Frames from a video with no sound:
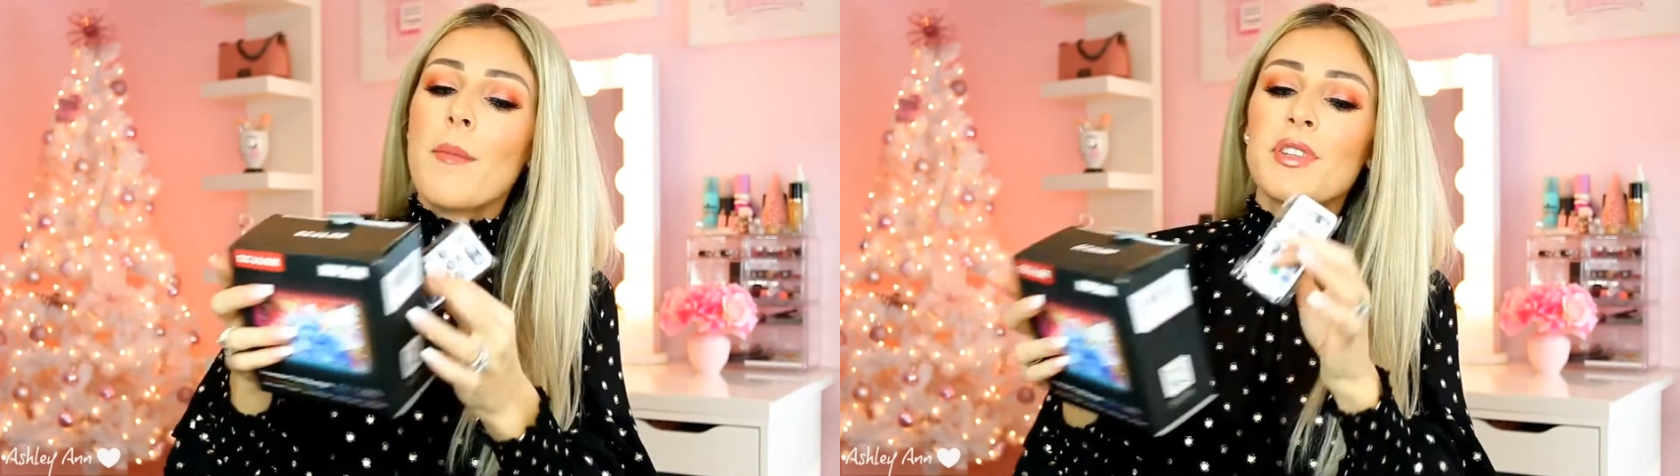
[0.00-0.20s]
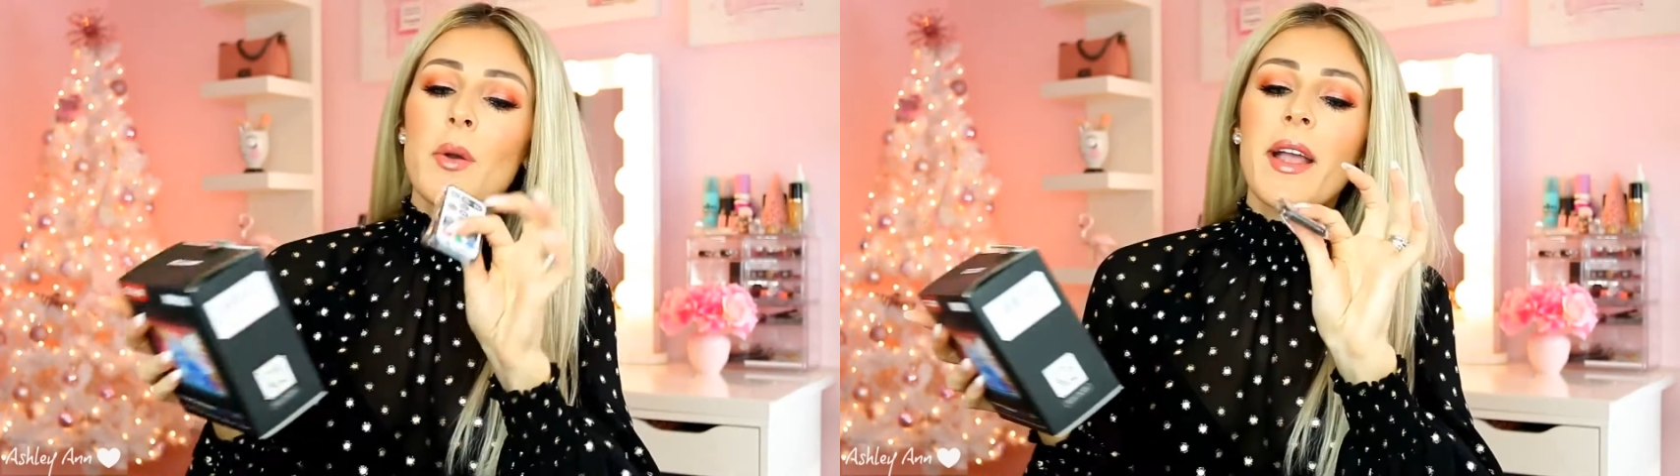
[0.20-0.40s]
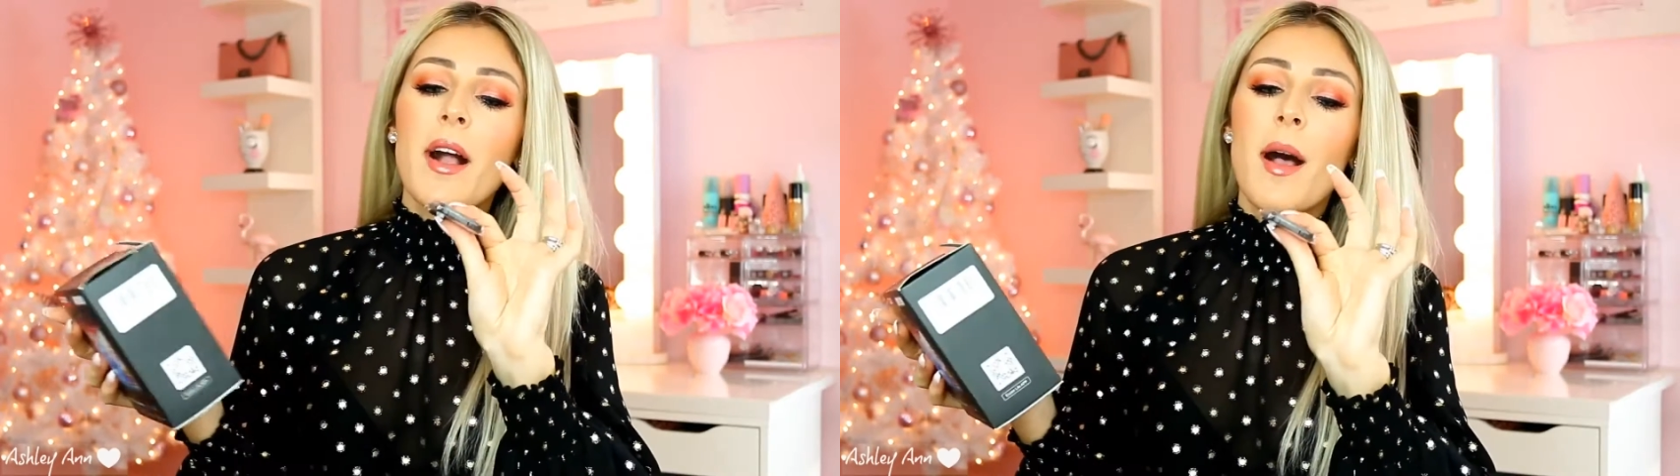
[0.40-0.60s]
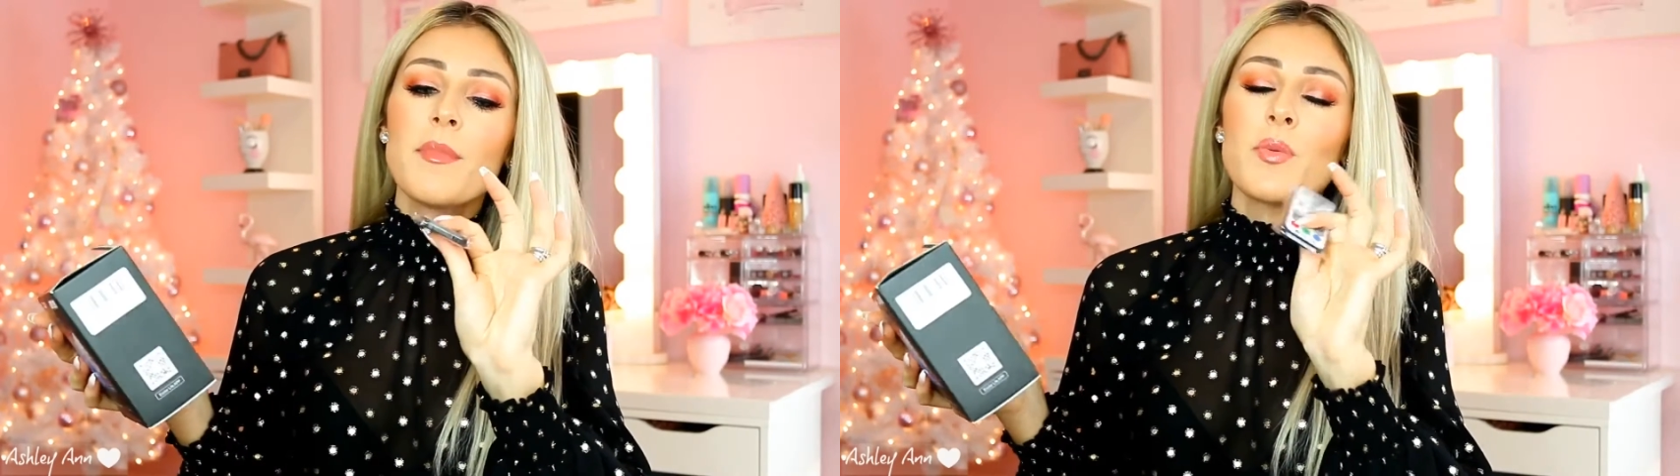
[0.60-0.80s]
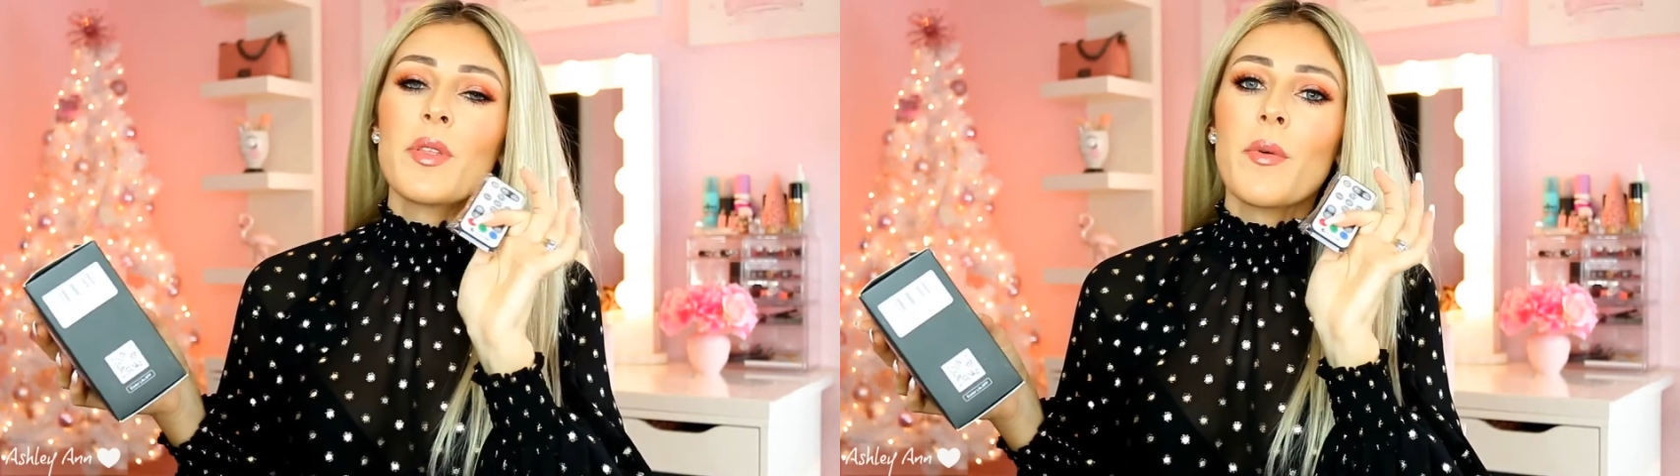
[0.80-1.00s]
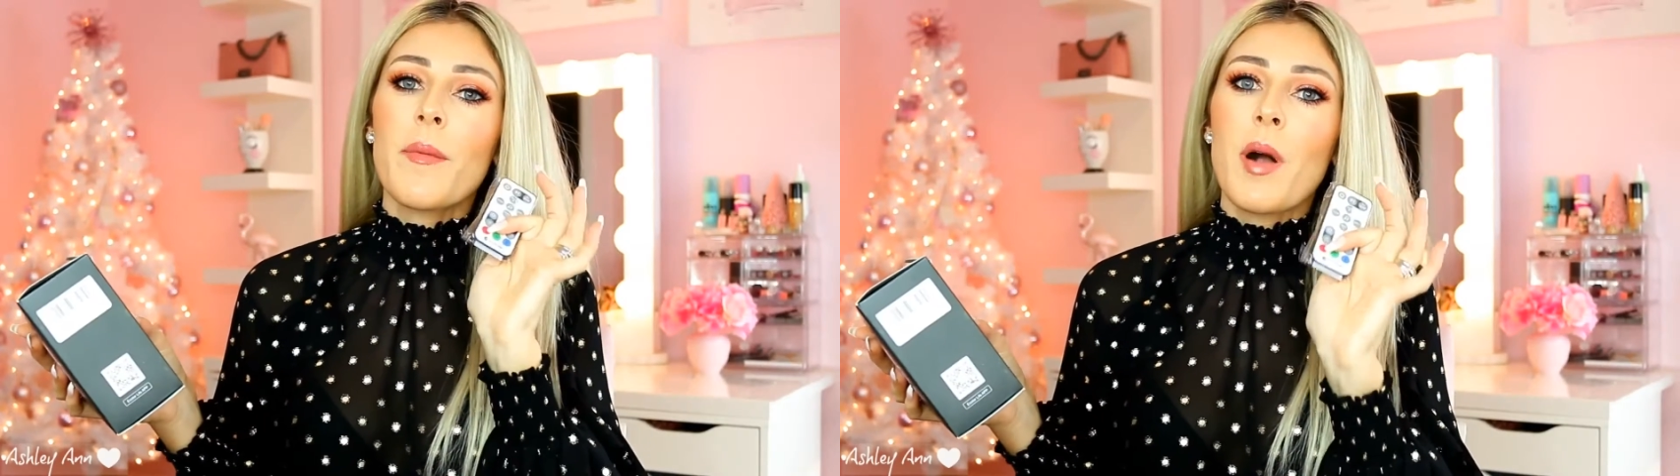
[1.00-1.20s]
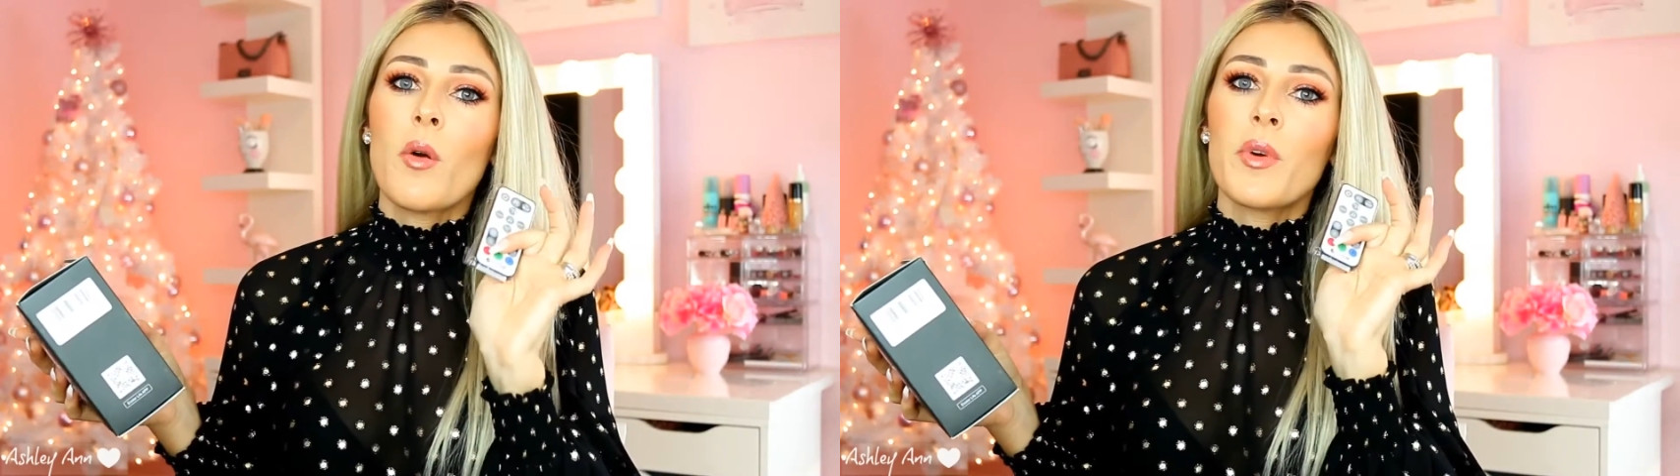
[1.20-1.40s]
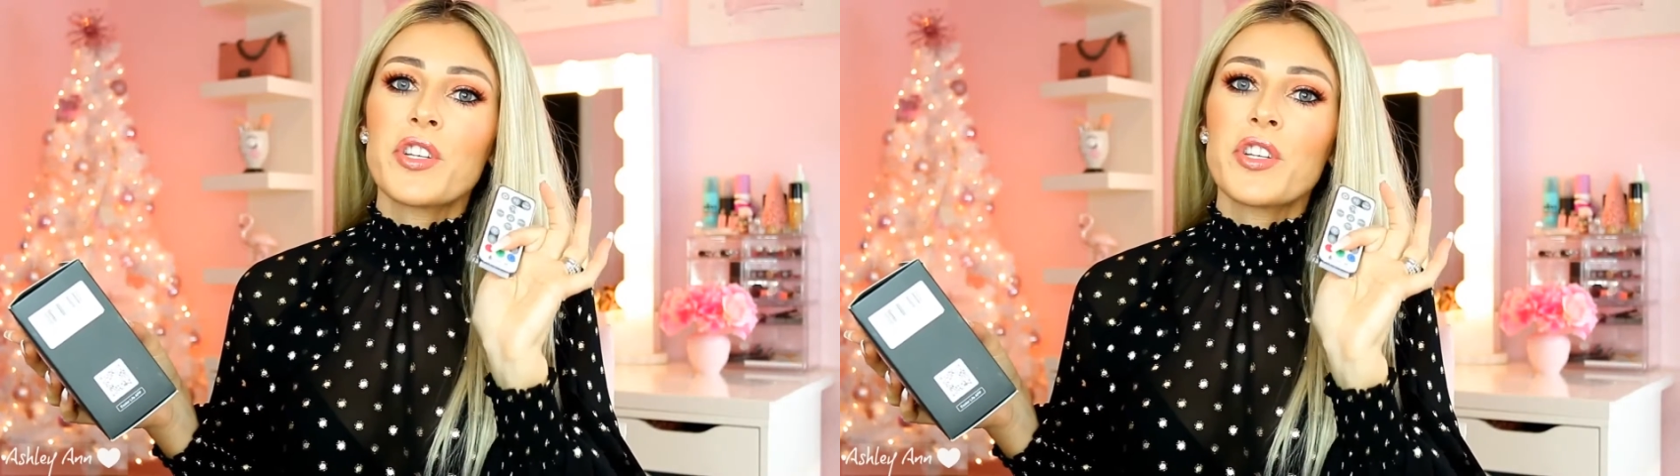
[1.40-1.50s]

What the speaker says: So it comes with a remote,